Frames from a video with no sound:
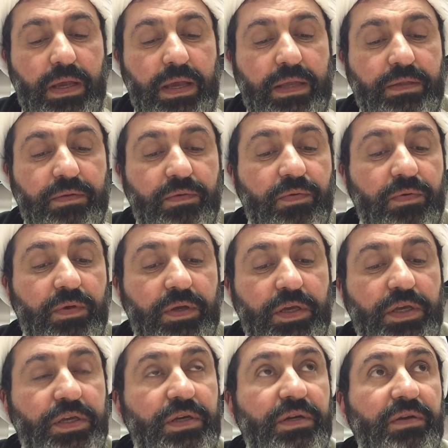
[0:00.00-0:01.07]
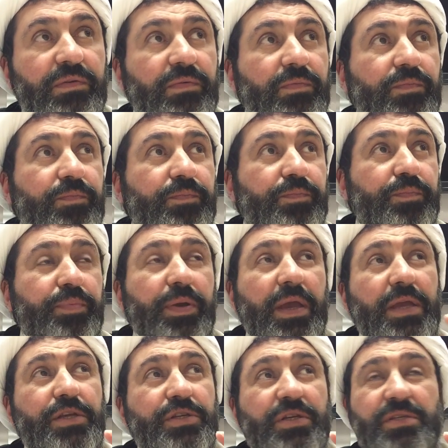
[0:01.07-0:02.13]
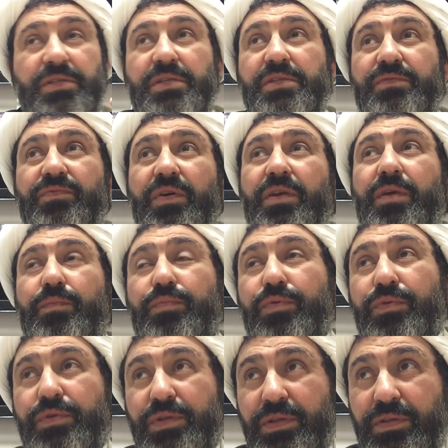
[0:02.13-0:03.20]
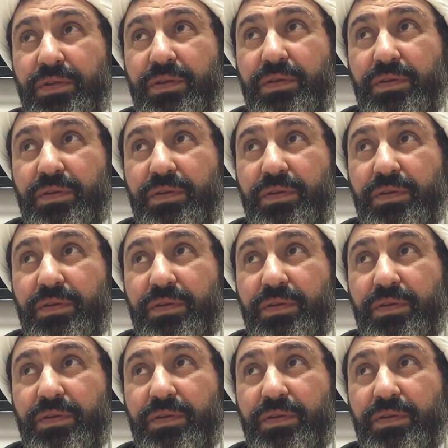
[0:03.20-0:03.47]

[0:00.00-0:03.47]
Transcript: And here, patience is very important.